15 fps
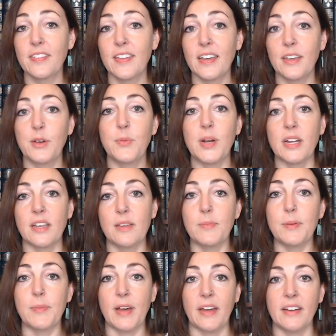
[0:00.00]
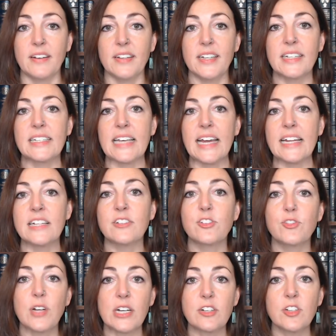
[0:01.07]
thing you'll want to keep in mind is that
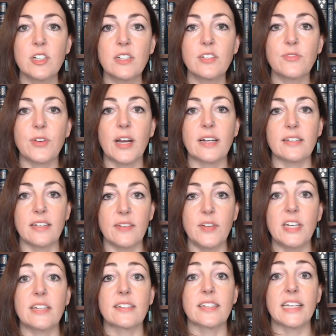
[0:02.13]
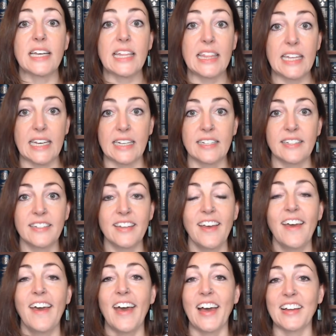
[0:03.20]
instructions for activities like this,
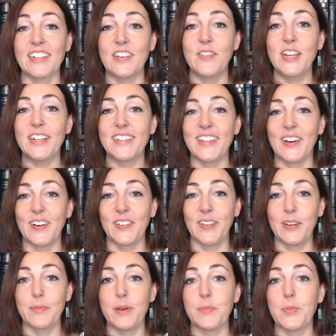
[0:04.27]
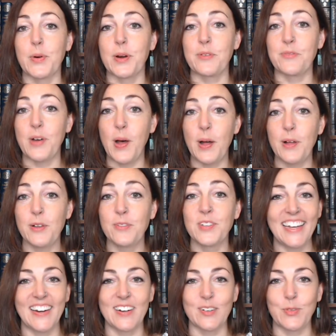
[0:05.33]
activities that are a little bit more involved
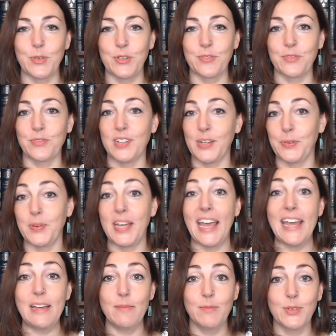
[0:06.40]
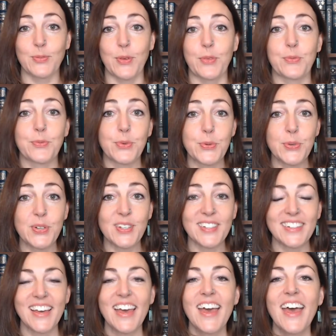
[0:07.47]
and are sort of, games with
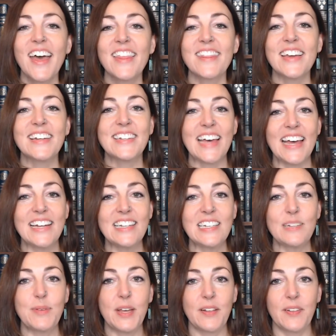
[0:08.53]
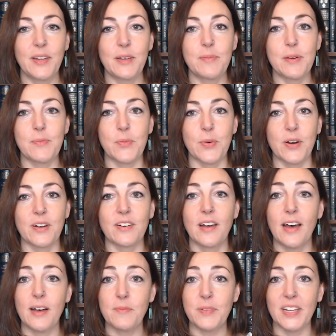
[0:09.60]
rules, they tend to be a little bit more
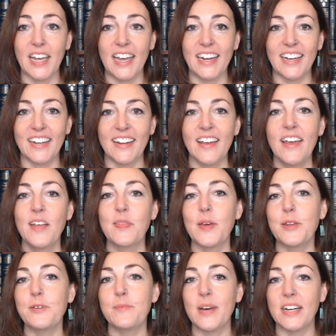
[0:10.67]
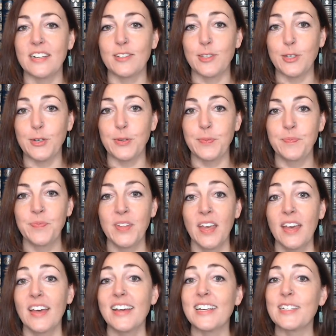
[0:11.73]
complicated than you might assume,
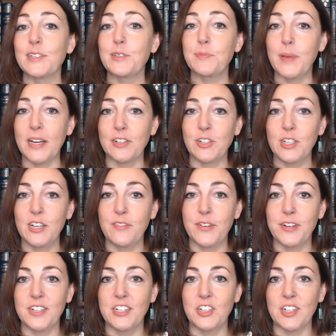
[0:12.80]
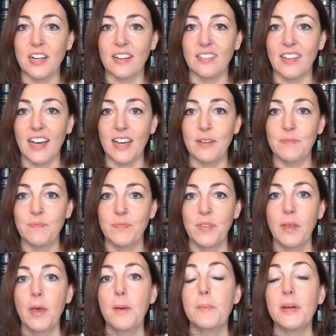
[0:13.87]
especially if you're teaching online.
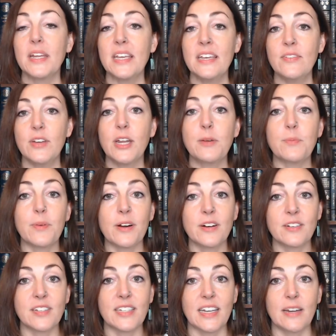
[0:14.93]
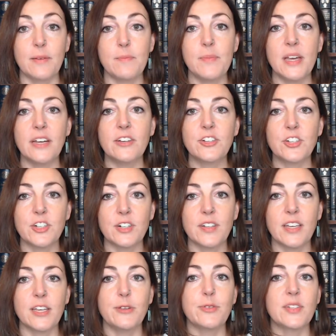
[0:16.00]
But even in person, make sure
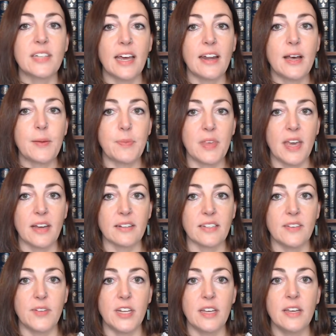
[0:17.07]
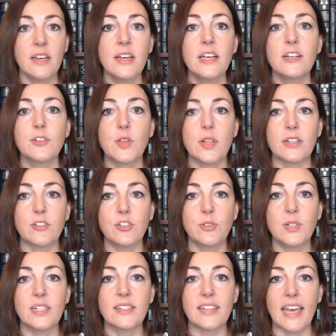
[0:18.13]
that you set up the activity so that
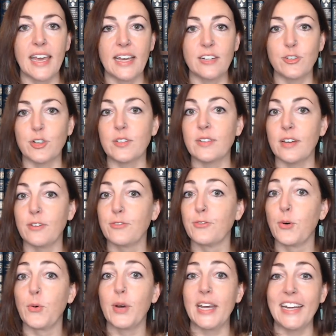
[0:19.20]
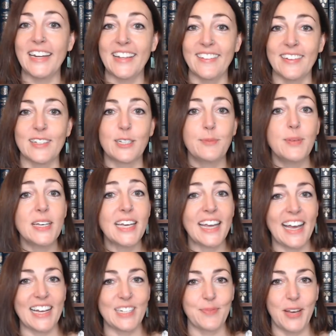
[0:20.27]
students can't just avoid the speaking
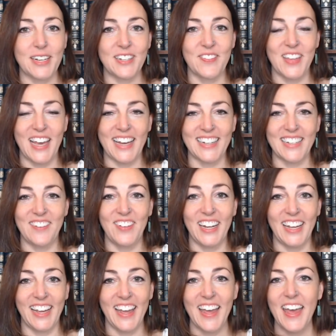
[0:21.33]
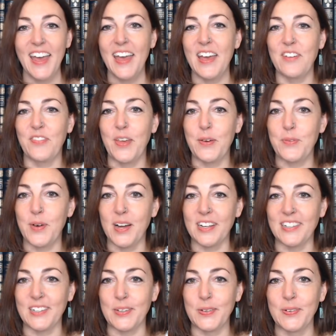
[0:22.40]
aspect of the activity if they want
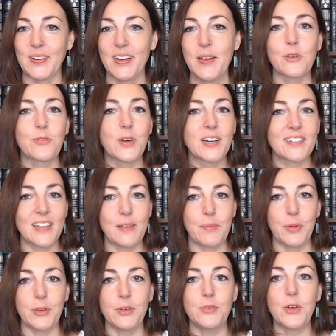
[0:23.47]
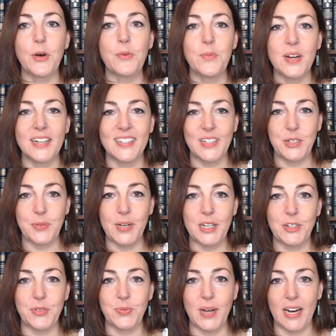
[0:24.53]
to. For example, you don't want a
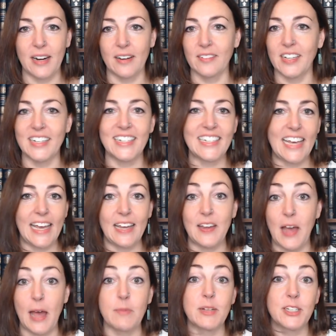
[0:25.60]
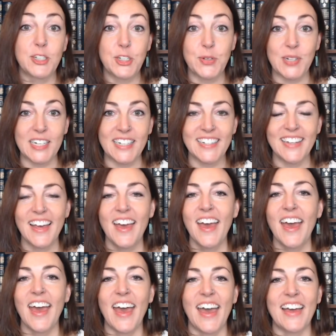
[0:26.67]
situation where, let's say, I'm a student
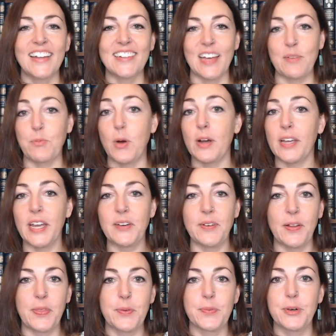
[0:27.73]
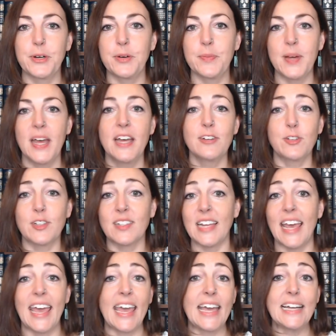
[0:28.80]
and I'm walking around the room just
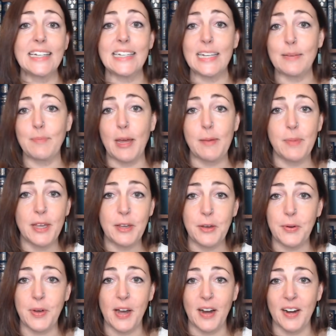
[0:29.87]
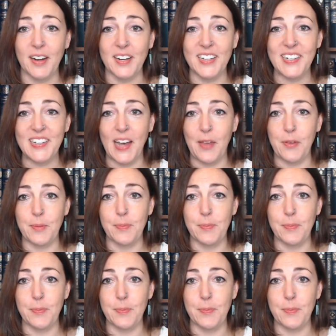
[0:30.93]
handing my bingo card to other